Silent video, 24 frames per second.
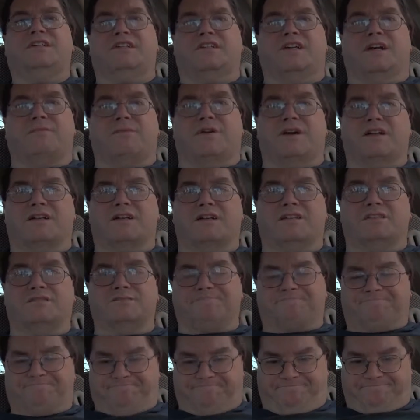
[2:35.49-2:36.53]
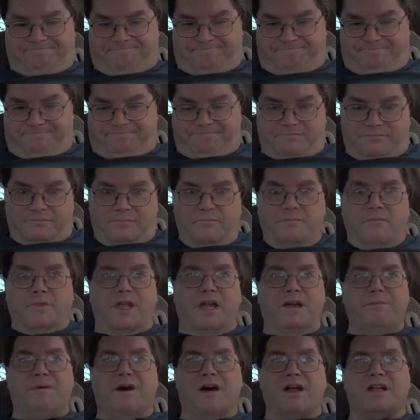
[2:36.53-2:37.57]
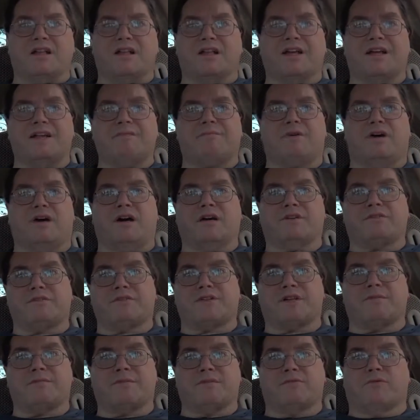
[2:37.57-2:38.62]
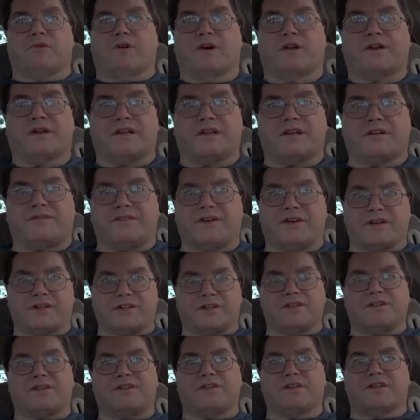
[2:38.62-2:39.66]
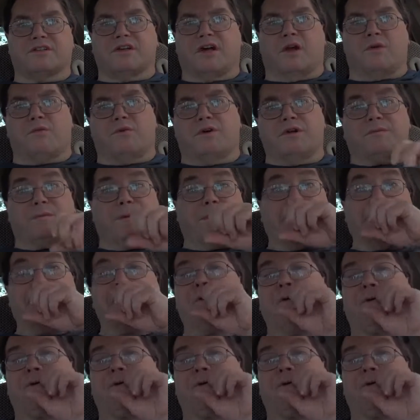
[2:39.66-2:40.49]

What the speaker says: I bought a Lightbox, which I've been wanting, and I found a good deal on one, but